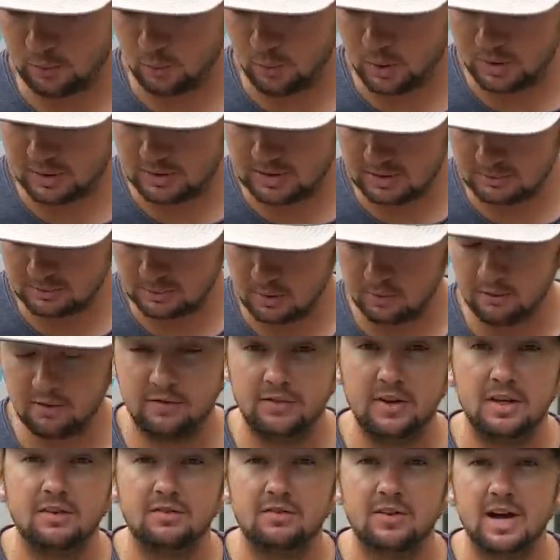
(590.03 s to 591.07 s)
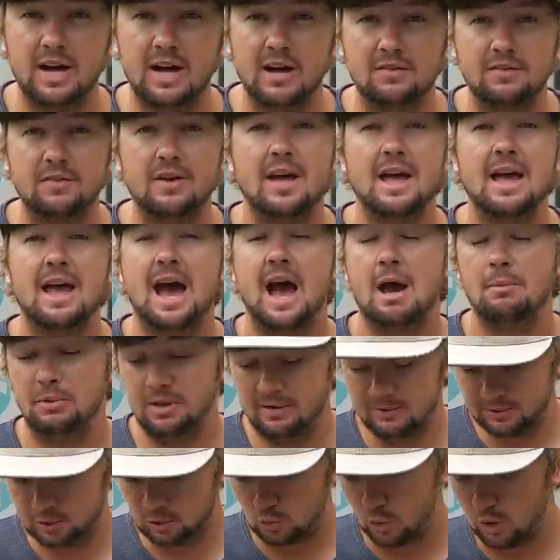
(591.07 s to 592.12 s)
if the water temp's over 55, I
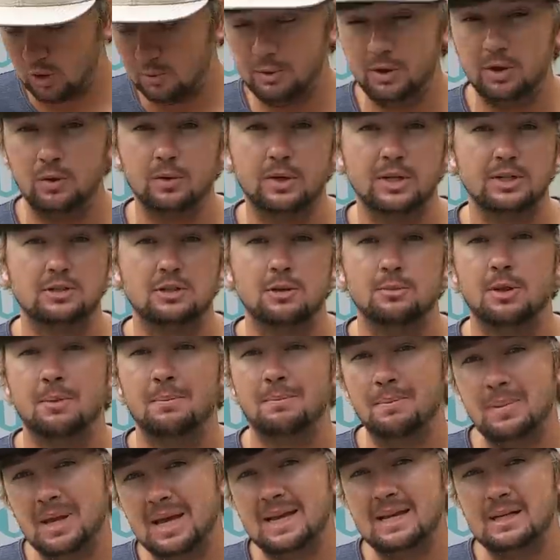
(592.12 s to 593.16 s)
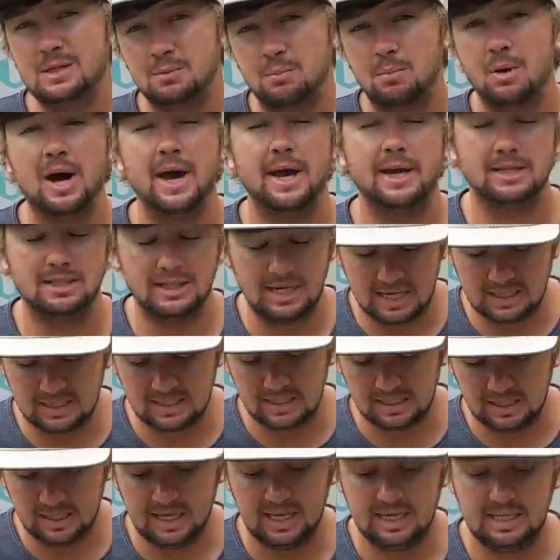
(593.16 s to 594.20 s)
believe a square bill will get some of the biggest bites in
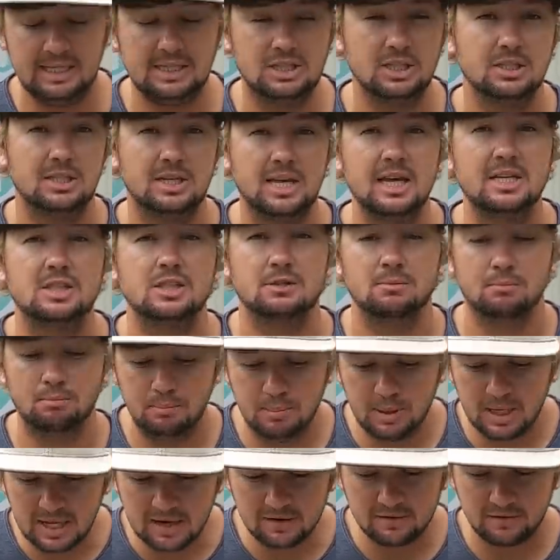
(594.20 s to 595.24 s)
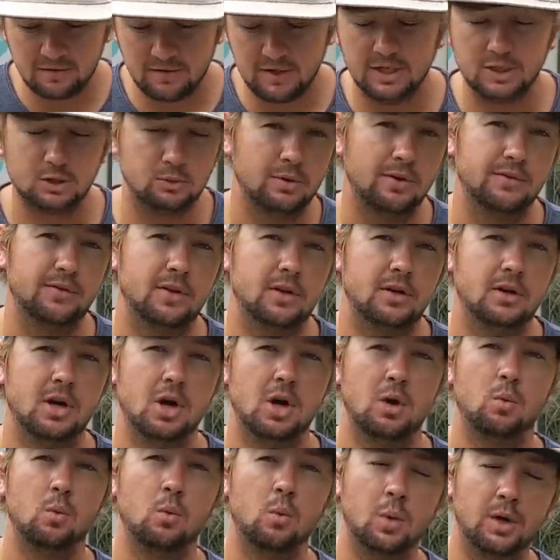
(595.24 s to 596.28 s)
the lake. It just catches big fish. Whenever the
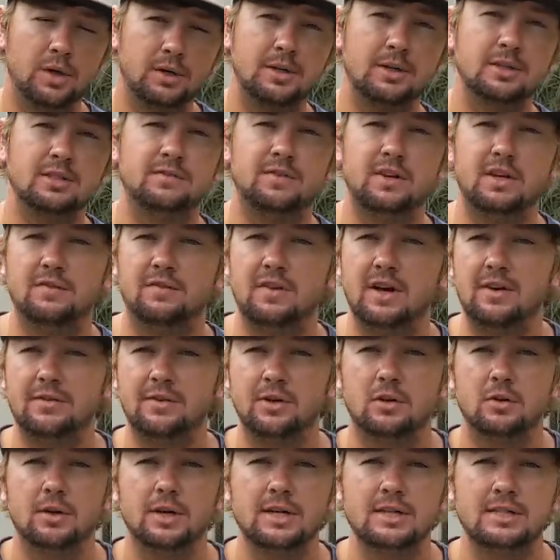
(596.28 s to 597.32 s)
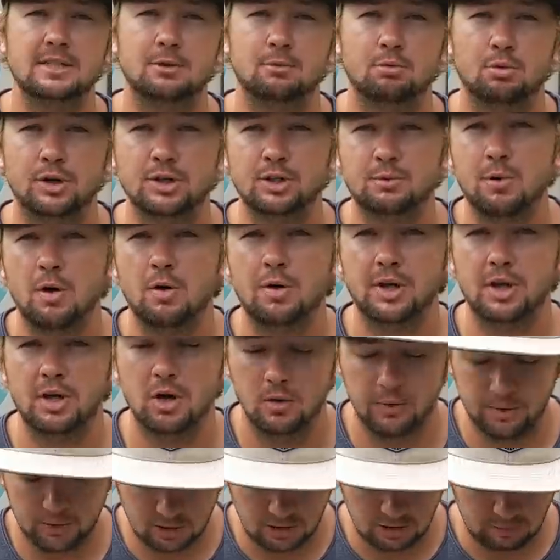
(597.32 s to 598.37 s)
water temp's 55 degrees and the pre-spawning
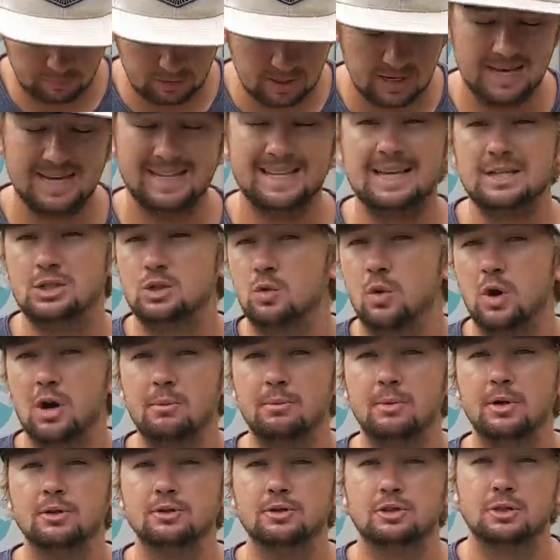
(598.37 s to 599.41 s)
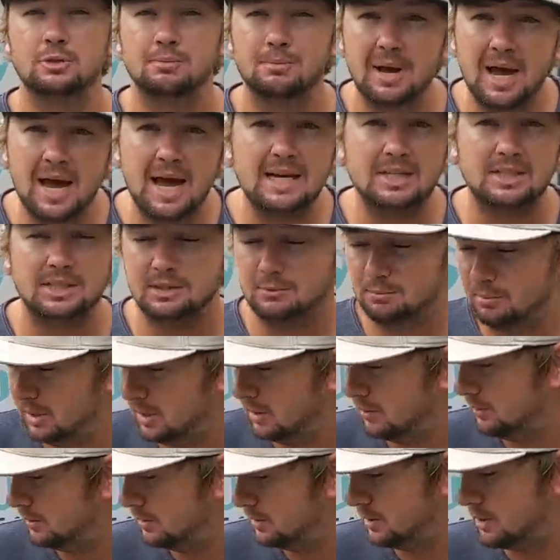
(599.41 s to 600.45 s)
going up, that square bill smashes
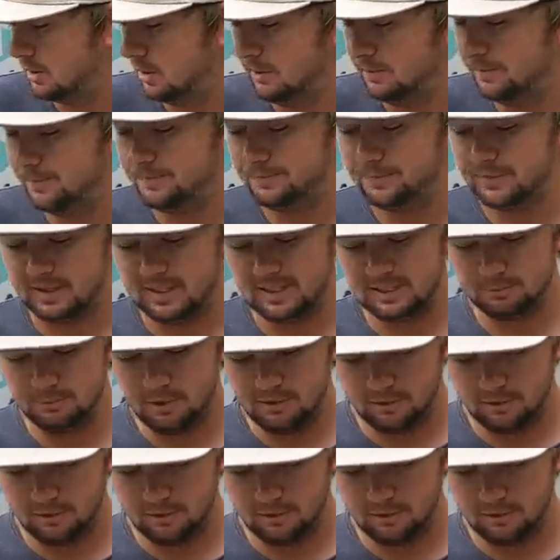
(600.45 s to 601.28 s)
big ones. So let's